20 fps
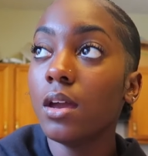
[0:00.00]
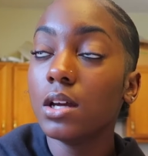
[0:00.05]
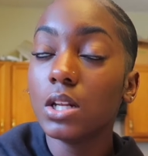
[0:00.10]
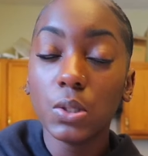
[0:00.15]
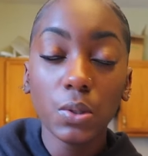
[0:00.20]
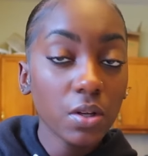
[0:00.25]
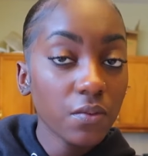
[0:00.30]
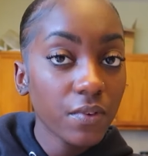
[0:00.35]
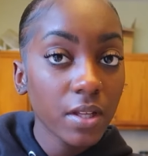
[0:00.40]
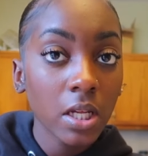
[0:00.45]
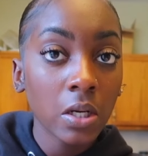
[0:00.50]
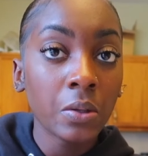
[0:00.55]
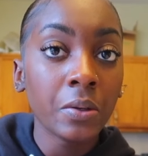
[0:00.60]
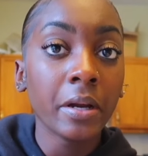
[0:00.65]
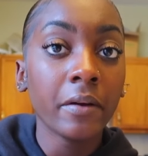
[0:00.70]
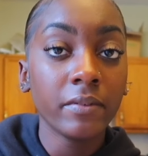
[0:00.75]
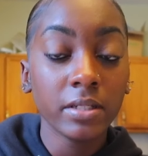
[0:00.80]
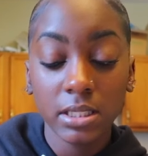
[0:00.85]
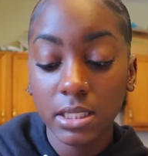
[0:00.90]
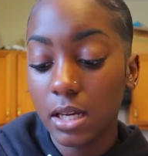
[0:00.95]
doing a video on
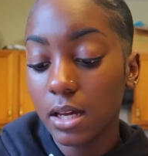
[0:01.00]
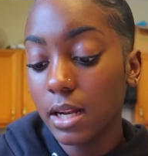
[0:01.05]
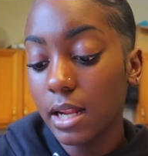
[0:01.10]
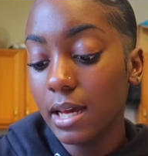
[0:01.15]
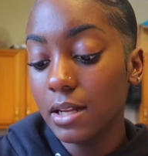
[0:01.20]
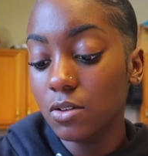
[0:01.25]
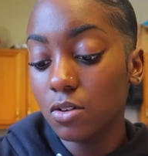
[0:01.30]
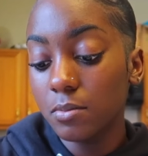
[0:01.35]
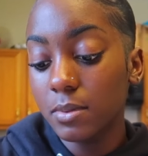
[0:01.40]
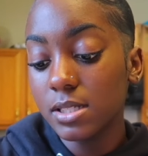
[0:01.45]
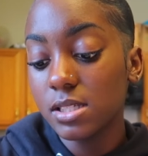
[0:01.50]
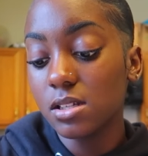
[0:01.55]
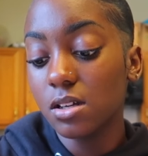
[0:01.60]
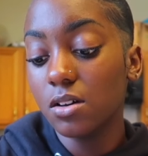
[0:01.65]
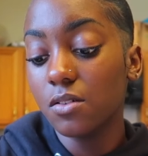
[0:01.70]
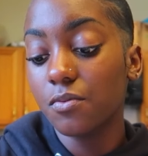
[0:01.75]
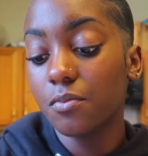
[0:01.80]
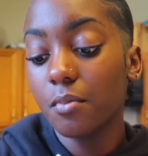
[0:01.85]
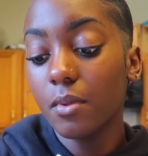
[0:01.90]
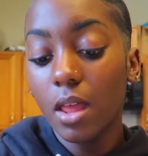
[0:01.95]
every style that i do
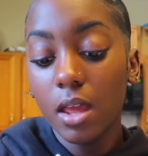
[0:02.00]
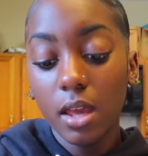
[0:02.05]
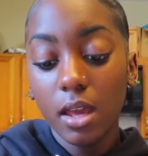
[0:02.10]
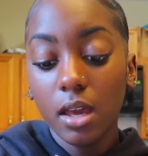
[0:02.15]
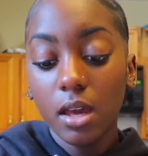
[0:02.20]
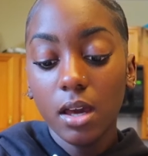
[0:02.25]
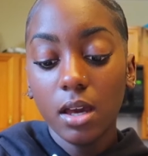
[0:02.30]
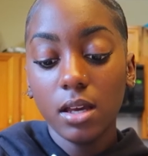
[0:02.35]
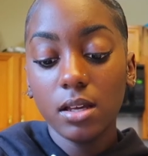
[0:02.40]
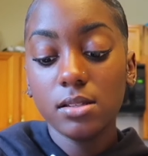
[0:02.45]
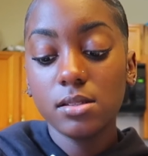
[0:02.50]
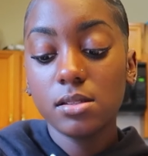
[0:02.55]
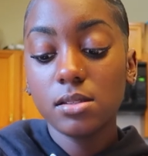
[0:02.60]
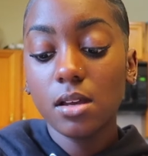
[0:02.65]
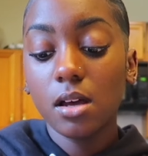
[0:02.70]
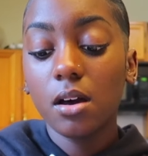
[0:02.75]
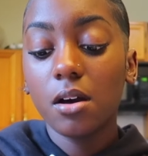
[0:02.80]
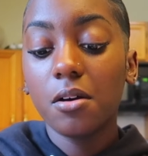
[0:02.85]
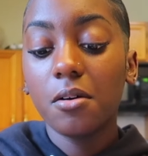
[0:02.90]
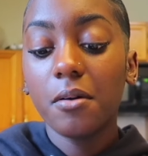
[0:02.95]
myself and
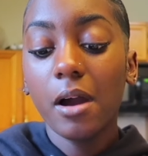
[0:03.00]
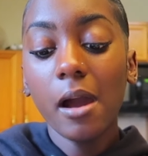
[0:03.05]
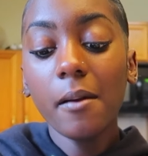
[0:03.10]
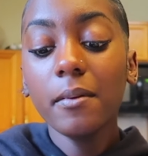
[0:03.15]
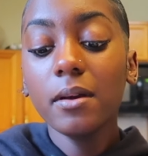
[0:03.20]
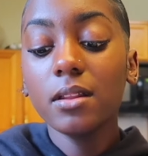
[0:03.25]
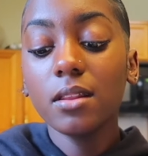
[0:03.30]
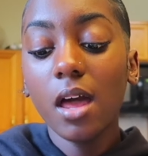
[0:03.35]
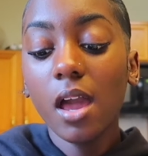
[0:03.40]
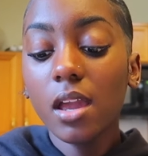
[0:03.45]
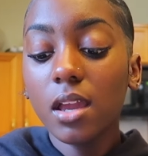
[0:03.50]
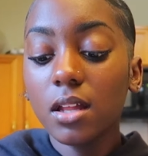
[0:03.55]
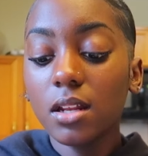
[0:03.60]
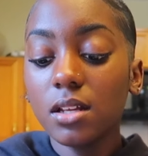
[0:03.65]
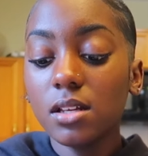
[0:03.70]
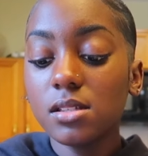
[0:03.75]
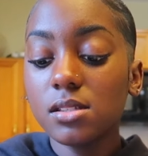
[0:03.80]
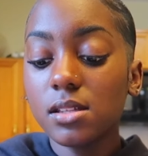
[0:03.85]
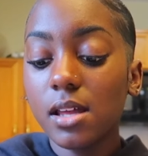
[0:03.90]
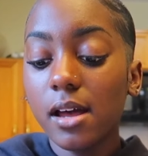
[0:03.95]
so i've been liking
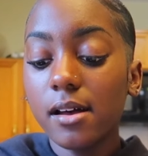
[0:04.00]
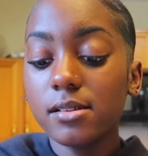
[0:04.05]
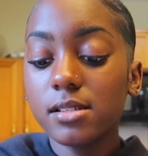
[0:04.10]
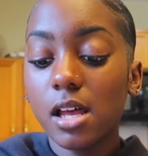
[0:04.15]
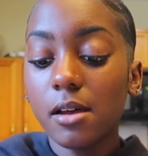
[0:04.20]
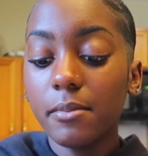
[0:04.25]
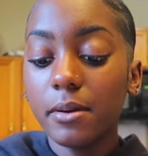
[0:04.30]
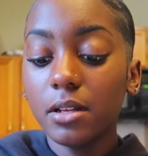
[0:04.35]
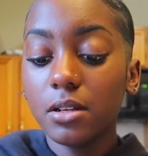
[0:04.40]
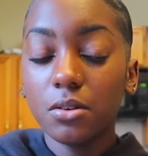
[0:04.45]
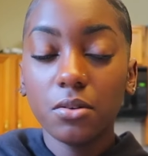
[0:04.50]
these styles i've been